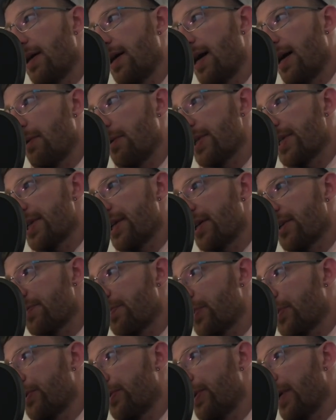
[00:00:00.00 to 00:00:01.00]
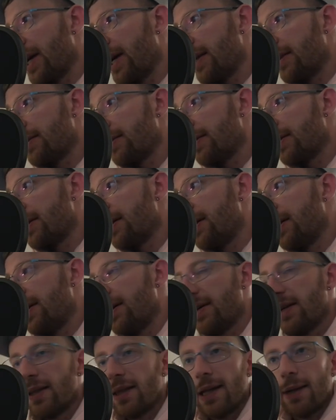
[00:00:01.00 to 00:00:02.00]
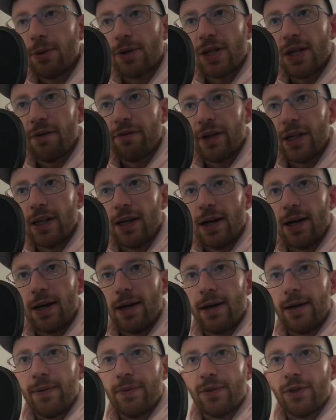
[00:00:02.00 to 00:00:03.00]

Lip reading: I was in the hospital and there was nothing there.